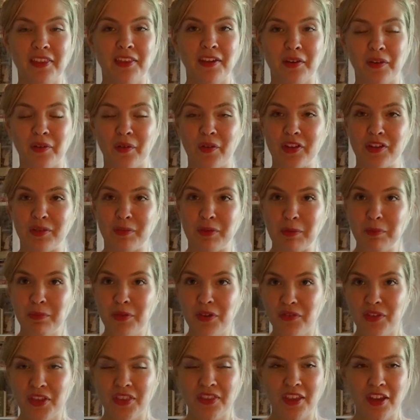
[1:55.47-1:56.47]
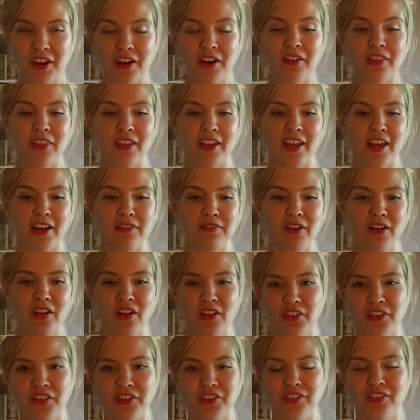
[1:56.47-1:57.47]
they are going to be moving there, they have
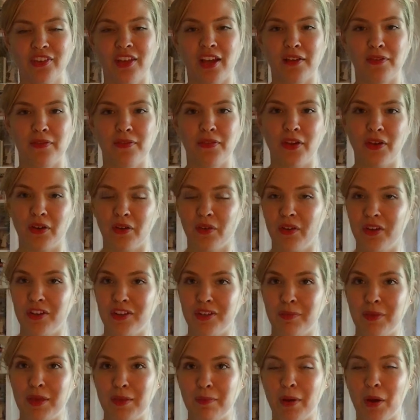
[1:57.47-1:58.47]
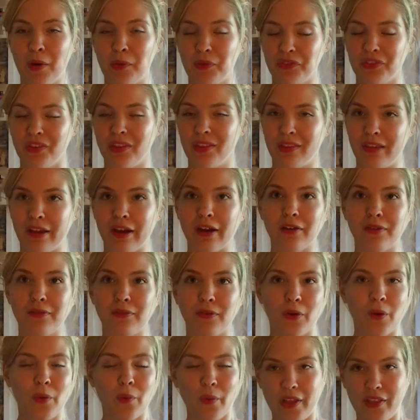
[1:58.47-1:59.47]
all their stuff, they are going to be posted there
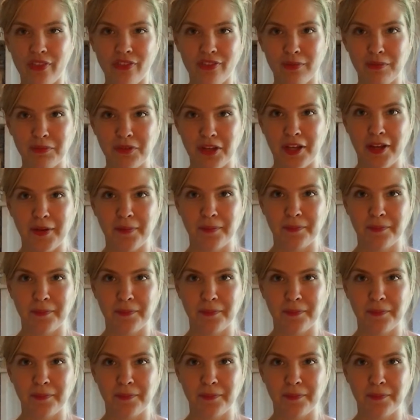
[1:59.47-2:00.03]
for quite some time.